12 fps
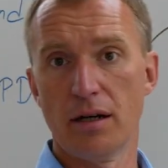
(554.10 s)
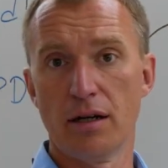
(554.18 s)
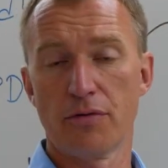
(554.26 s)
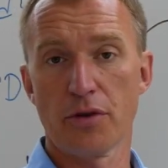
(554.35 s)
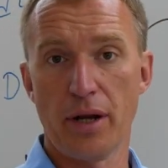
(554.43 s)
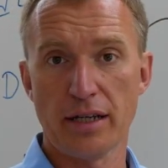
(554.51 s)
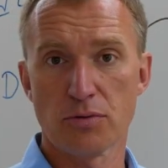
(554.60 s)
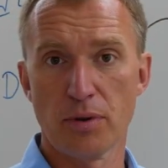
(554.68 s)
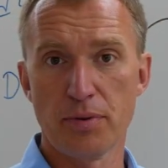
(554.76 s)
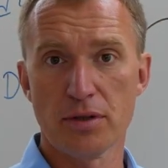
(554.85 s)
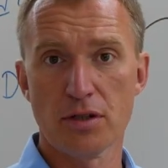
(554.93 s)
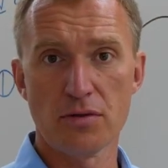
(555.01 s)
voltage
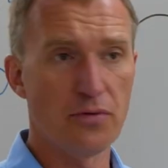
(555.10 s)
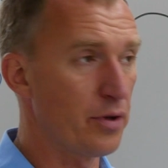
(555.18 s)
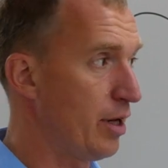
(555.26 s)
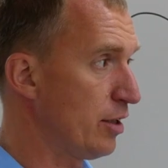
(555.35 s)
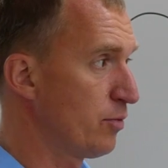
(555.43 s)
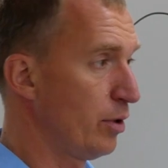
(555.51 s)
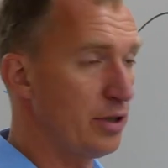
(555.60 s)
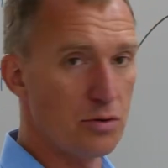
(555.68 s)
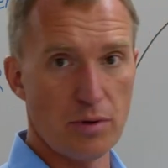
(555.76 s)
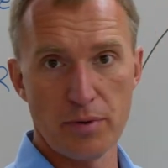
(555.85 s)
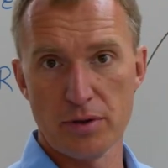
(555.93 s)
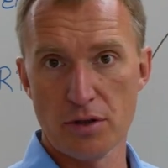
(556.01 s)

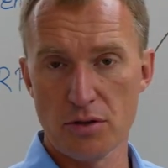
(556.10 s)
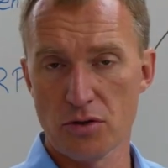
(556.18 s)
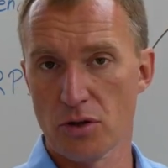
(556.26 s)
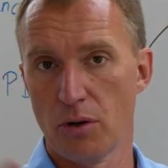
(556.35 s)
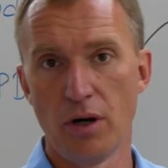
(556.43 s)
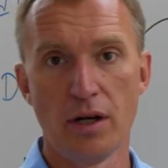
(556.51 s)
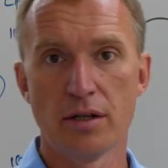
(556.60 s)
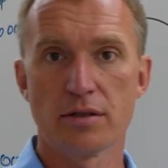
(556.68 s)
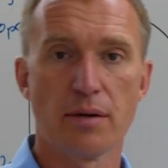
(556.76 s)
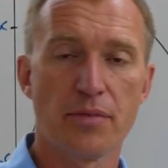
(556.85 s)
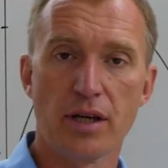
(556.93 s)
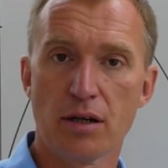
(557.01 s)
repetition. So
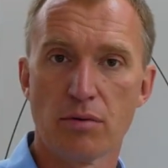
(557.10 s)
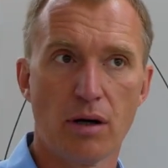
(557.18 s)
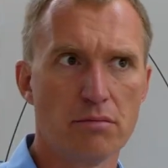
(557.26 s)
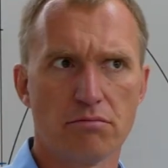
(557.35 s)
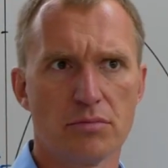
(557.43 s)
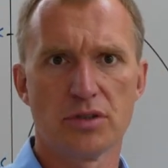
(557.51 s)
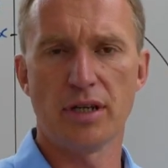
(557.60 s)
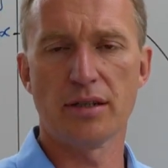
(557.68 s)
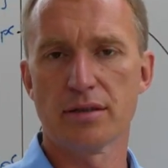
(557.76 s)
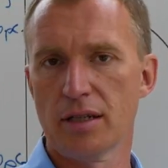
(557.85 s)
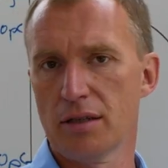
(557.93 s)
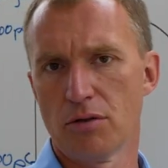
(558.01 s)
something around
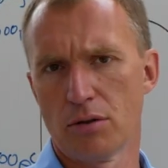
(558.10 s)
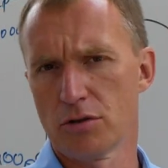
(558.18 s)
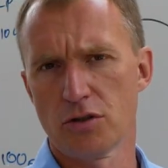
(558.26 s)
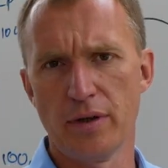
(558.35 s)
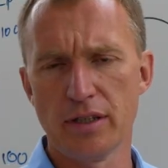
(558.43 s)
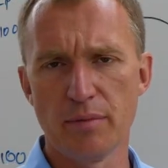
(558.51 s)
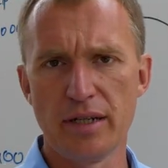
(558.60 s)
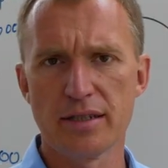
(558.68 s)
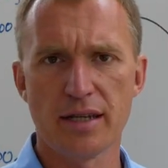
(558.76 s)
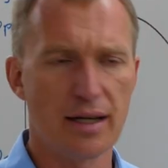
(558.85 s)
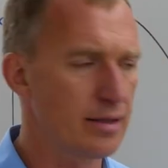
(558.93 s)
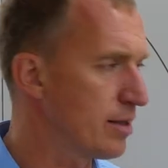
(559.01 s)
16 or 20
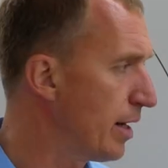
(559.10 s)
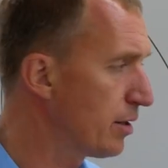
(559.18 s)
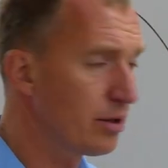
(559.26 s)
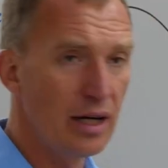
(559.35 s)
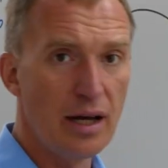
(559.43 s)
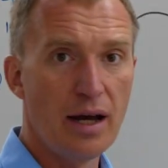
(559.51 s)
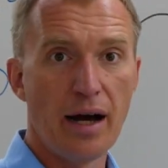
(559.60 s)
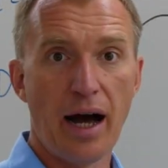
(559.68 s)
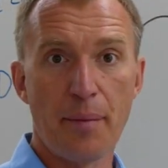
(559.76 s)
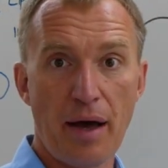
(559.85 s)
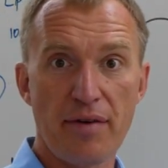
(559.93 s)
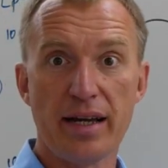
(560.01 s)
milliseconds later,
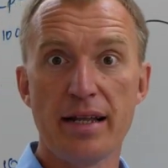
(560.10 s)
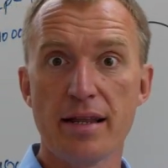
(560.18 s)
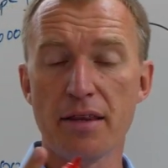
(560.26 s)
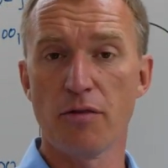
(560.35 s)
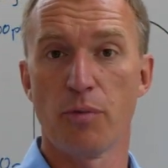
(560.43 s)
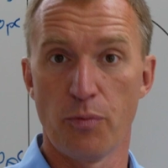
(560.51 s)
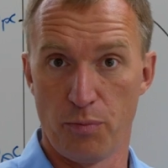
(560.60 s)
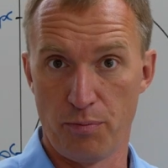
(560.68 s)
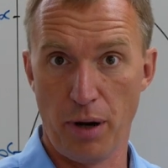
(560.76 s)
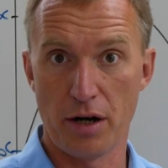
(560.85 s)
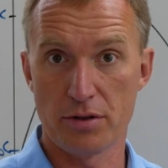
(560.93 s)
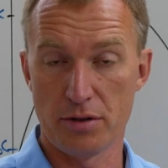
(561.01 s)
I'm having another
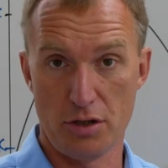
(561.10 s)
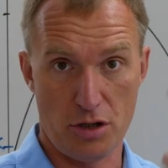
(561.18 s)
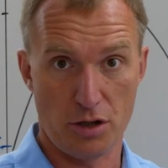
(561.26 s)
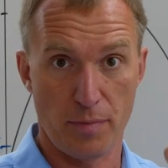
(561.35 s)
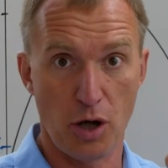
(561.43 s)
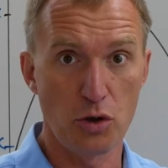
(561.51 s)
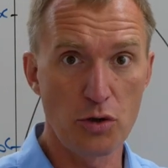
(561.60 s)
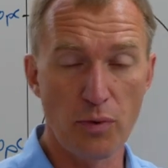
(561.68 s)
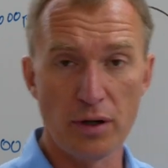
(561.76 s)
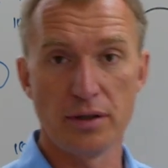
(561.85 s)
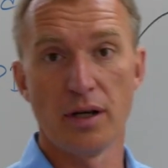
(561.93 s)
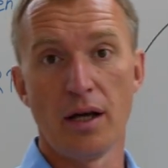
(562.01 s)
partial discharge, but only
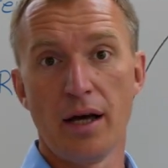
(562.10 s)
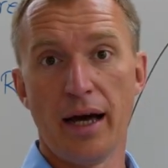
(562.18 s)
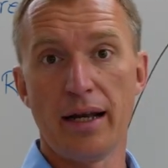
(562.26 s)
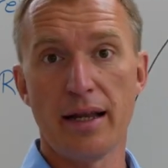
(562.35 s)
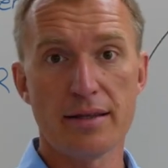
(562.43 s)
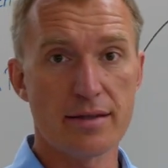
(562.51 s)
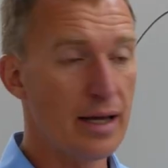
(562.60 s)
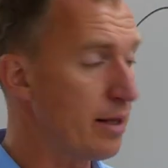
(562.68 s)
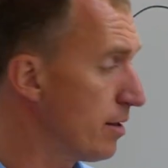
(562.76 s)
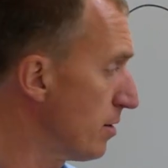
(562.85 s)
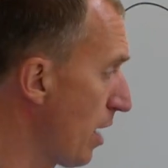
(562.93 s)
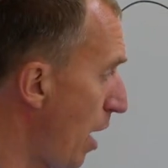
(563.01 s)
one. And let's
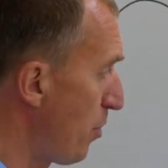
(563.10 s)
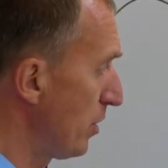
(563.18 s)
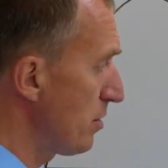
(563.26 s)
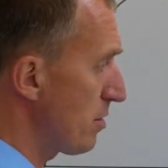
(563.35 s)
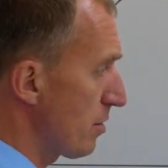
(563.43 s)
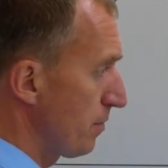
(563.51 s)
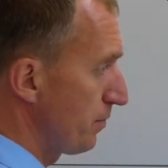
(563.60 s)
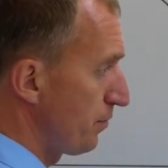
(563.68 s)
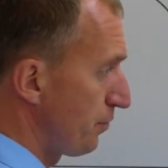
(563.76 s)
say this happens